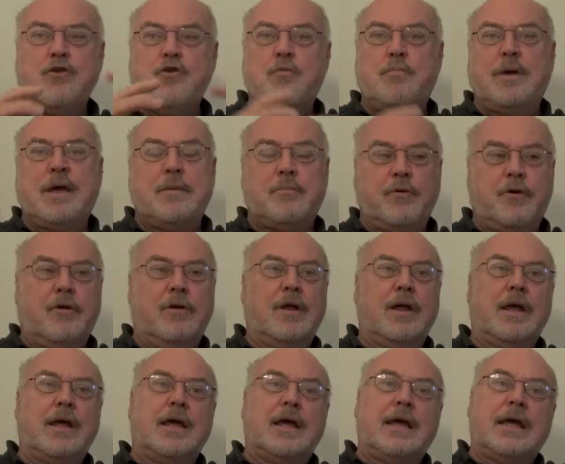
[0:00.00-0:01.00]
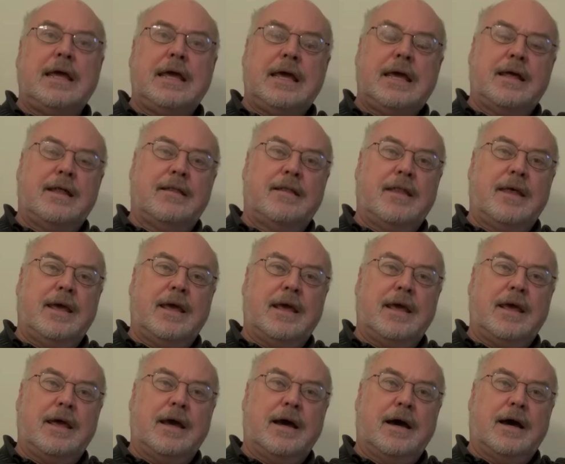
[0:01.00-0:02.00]
knew people in
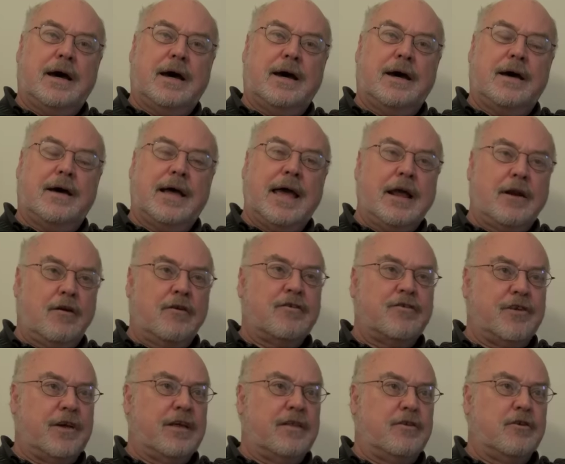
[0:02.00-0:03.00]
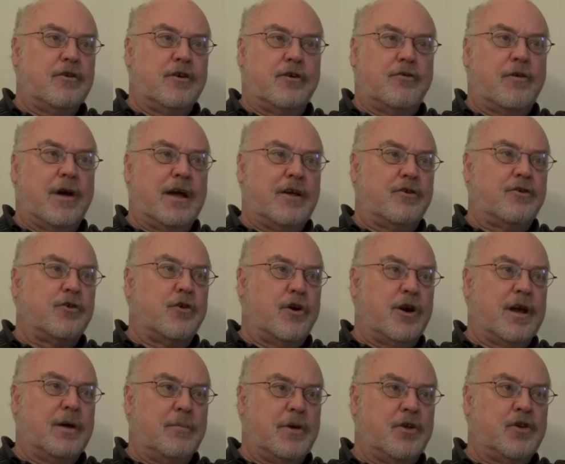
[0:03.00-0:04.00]
the uh, N R C, Nuclear
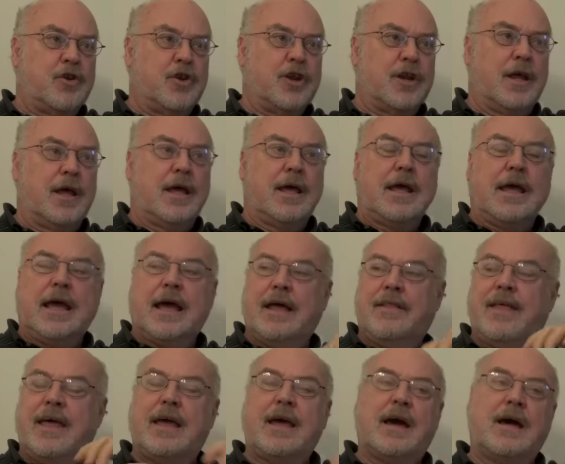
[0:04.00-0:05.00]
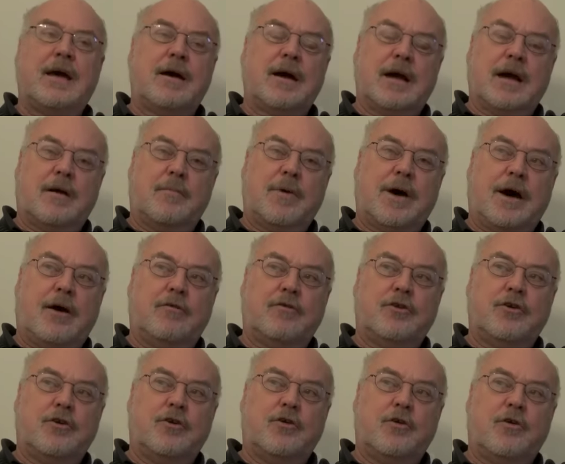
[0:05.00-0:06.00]
Regulatory Commission, and they come out
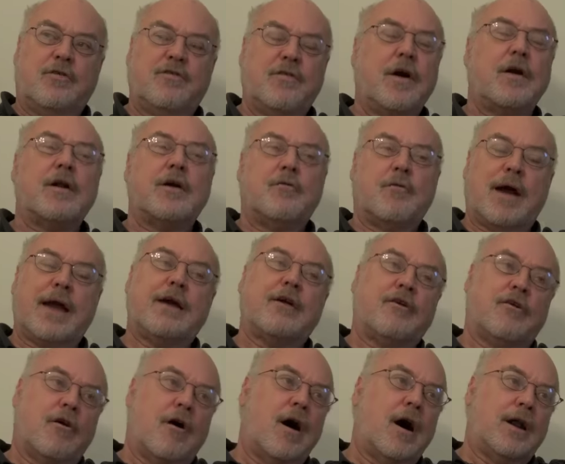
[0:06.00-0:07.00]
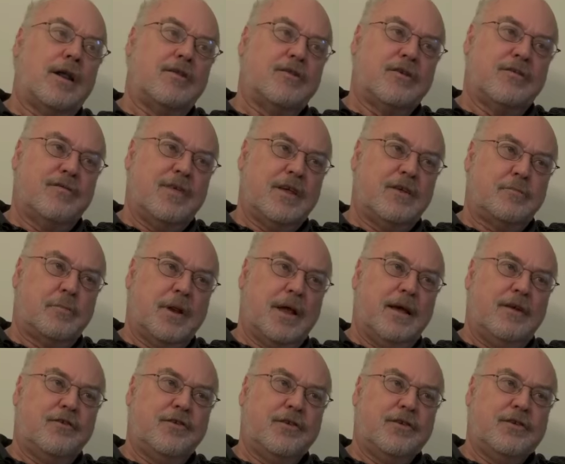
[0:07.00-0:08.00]
and do fairly regular audits of these
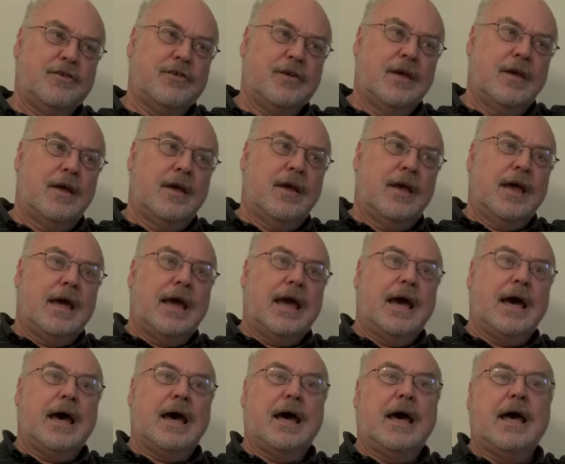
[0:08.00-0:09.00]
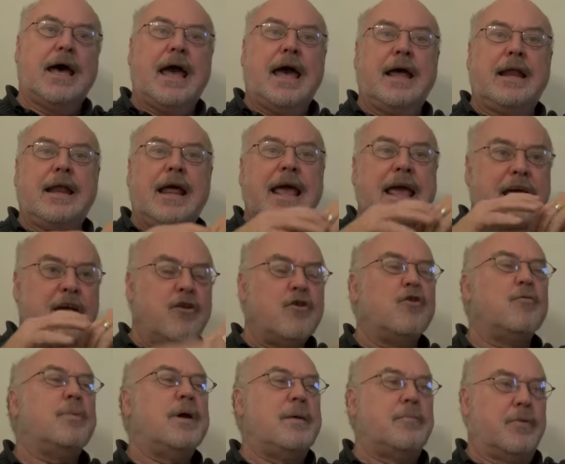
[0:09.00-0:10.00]
places. Uh, and he
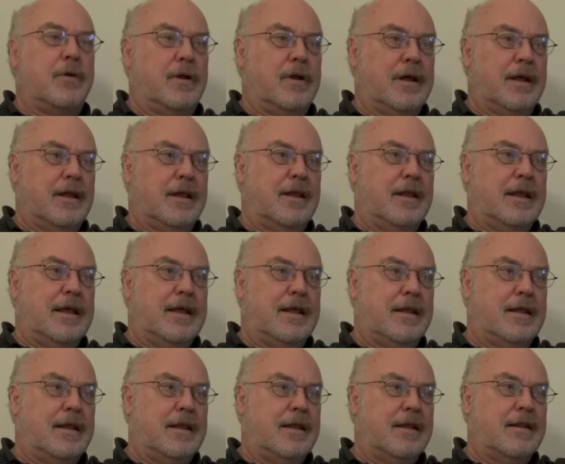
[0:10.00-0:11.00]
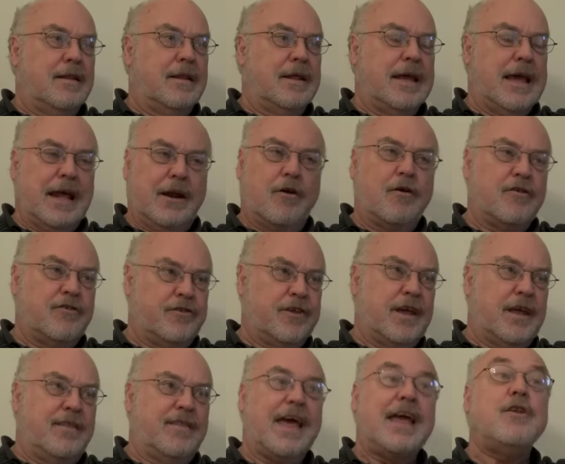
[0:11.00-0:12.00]
knew people in, in the N R
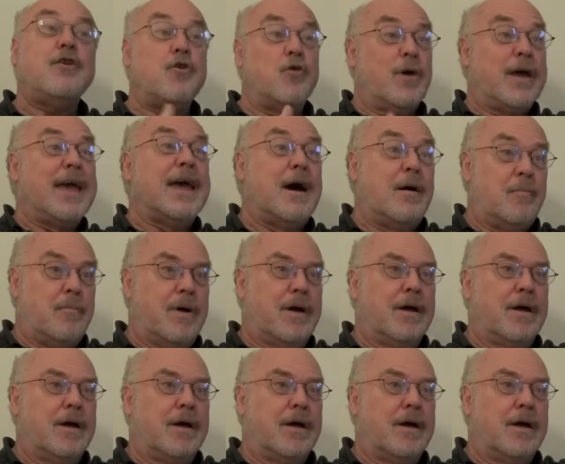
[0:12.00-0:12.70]
C. They knew him